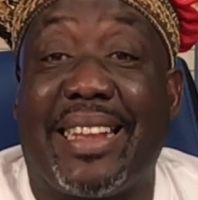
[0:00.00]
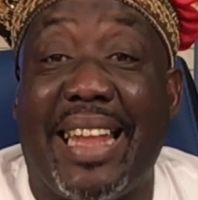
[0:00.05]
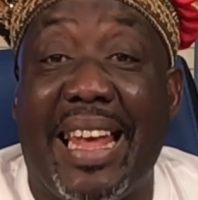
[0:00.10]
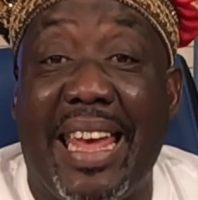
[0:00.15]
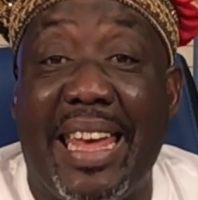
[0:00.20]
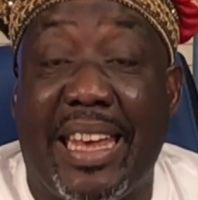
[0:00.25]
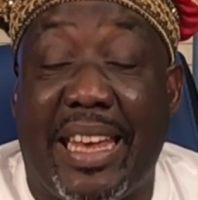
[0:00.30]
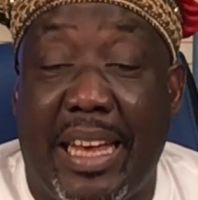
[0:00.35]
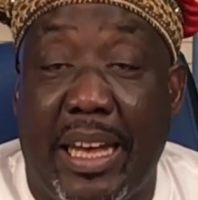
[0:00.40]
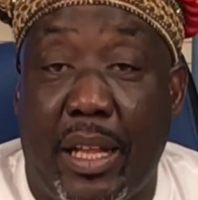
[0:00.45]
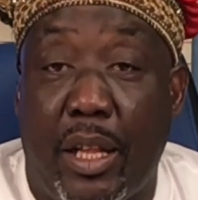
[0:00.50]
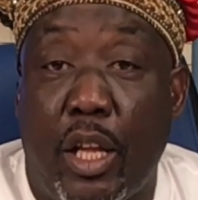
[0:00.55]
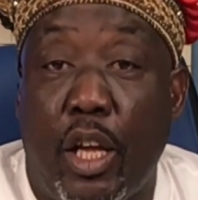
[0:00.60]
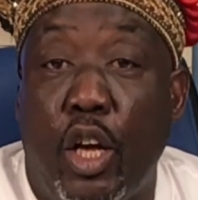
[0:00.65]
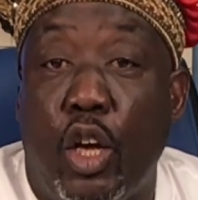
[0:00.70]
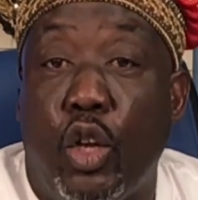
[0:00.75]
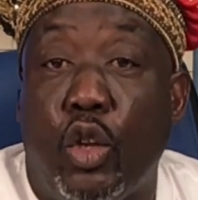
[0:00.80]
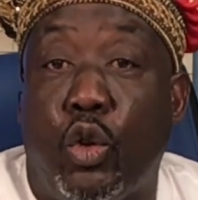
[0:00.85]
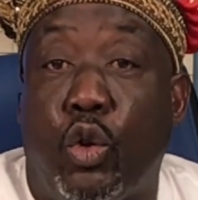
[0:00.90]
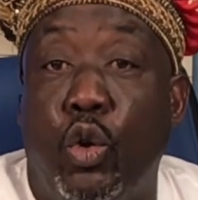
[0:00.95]
and
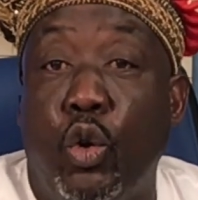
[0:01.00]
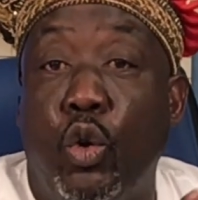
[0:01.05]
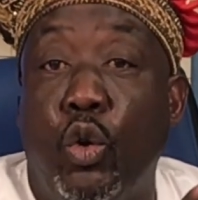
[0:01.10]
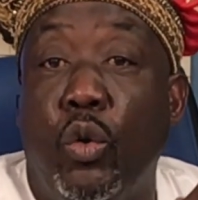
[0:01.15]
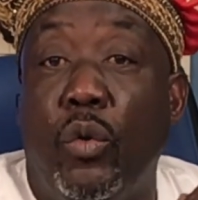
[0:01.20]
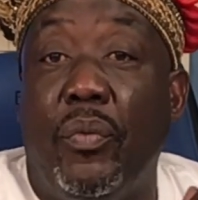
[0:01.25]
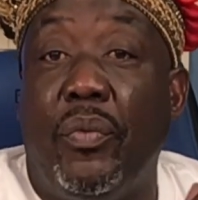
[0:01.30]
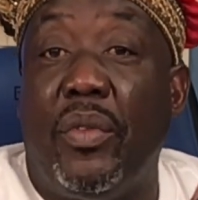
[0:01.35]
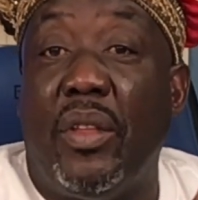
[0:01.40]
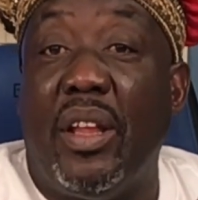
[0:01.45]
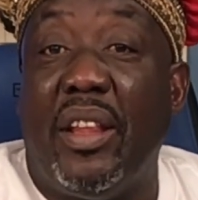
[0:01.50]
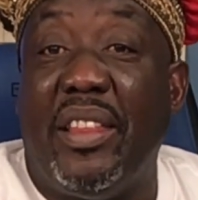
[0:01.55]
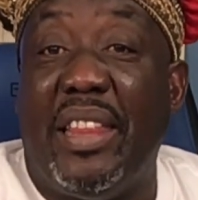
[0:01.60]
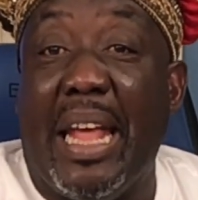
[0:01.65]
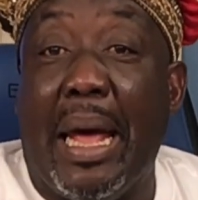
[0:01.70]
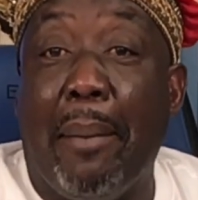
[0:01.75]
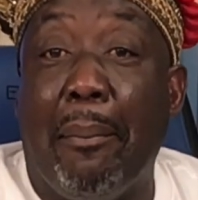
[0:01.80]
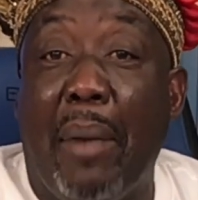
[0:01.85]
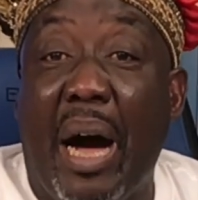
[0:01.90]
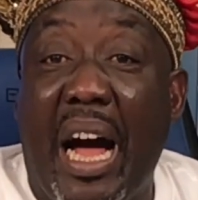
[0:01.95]
take it to
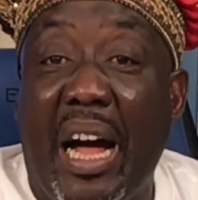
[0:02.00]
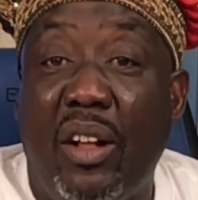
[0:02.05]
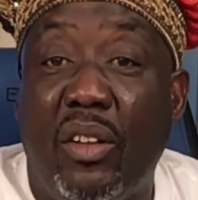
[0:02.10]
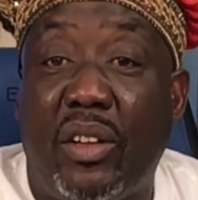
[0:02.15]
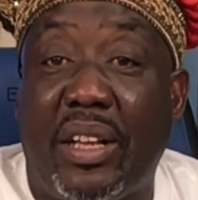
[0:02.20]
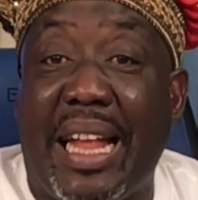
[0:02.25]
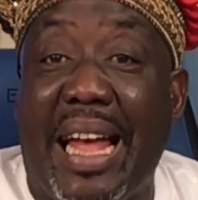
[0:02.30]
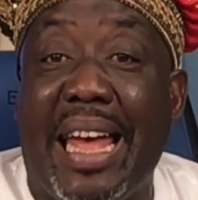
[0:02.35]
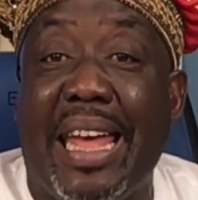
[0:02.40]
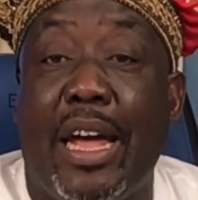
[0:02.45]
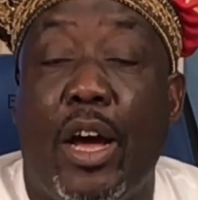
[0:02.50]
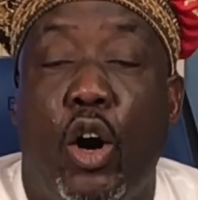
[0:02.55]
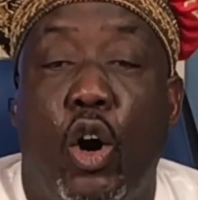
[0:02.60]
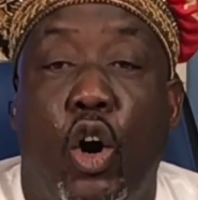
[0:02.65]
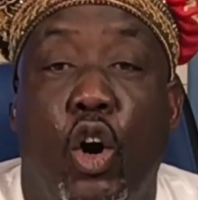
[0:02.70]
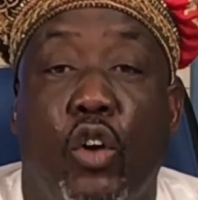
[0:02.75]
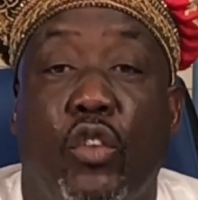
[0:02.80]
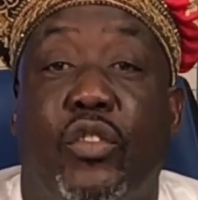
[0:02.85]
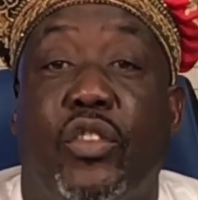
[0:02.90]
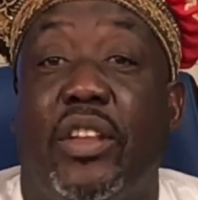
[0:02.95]
the
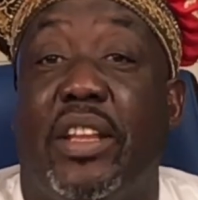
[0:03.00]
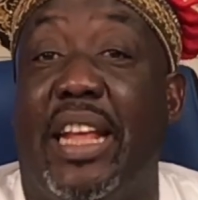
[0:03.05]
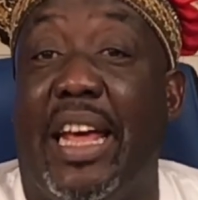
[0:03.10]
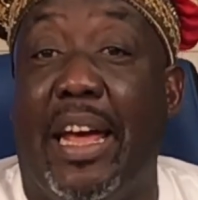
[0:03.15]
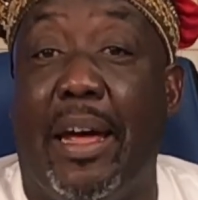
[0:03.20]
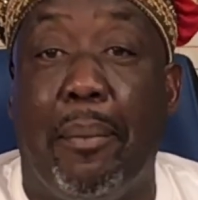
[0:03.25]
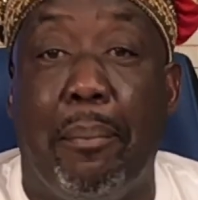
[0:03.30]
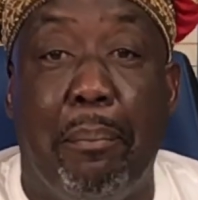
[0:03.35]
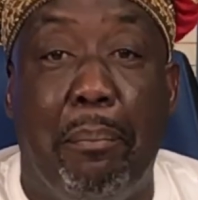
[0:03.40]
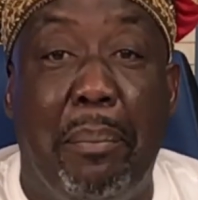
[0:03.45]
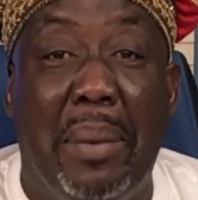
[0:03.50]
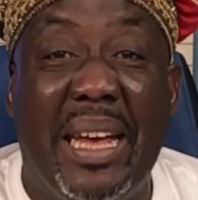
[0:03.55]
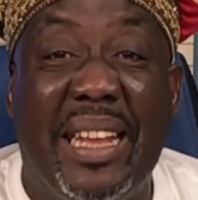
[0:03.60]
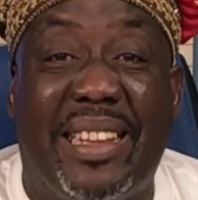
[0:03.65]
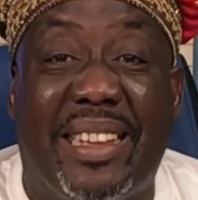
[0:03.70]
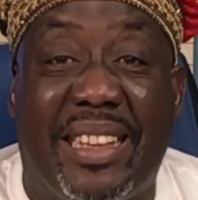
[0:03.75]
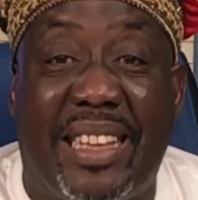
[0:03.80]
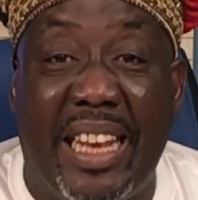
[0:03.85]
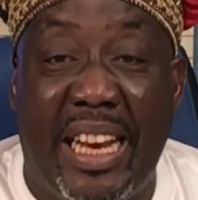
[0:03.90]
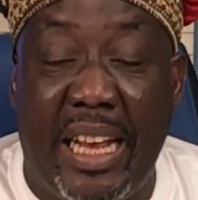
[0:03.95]
mountain of the
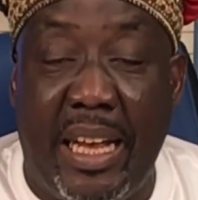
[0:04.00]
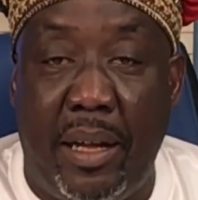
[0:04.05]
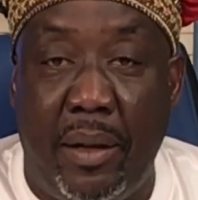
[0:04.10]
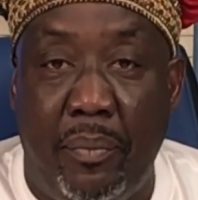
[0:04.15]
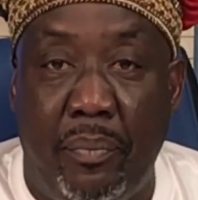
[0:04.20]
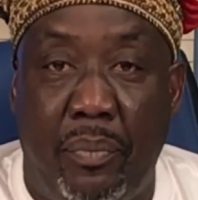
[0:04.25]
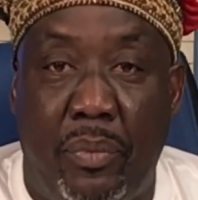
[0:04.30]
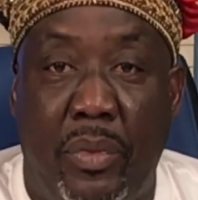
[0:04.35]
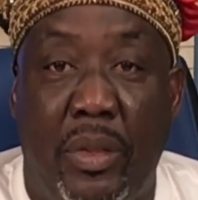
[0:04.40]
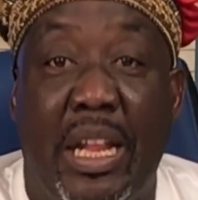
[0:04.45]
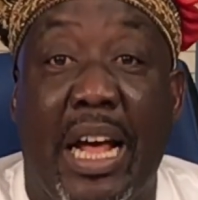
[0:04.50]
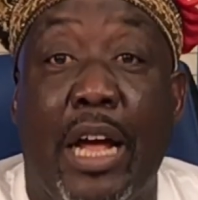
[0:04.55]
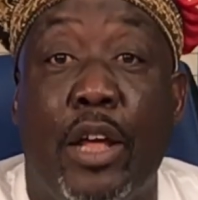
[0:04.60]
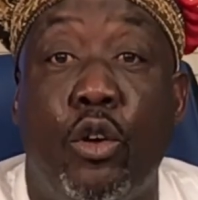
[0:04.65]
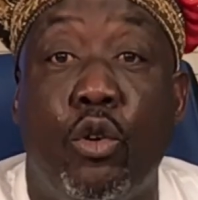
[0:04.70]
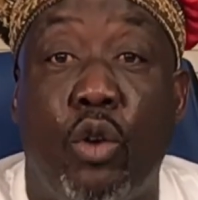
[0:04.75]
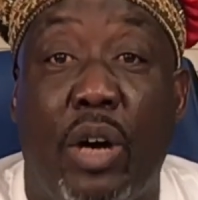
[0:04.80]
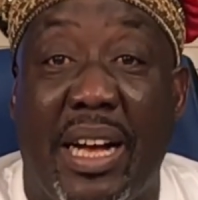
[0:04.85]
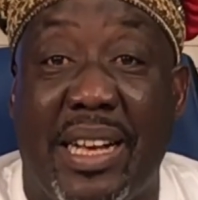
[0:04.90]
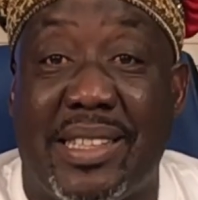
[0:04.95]
big tree
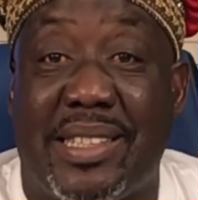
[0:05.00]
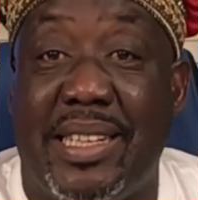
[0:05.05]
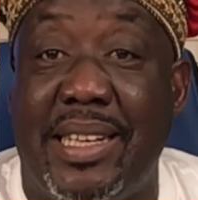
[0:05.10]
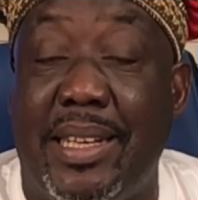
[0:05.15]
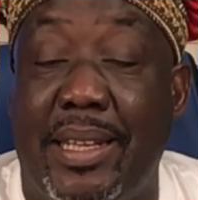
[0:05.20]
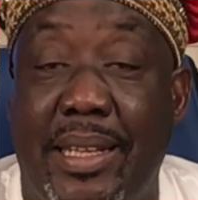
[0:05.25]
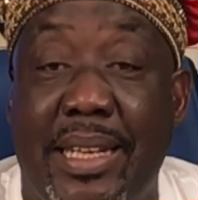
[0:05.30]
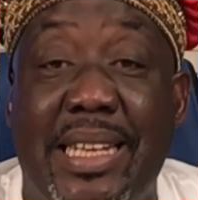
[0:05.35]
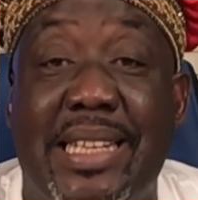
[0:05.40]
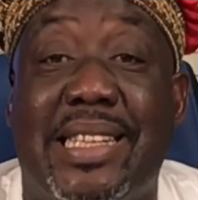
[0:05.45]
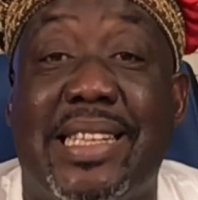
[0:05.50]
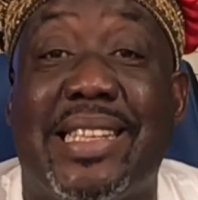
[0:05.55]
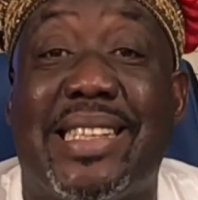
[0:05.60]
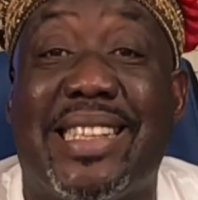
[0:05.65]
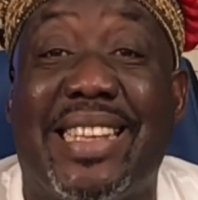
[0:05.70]
that you can see.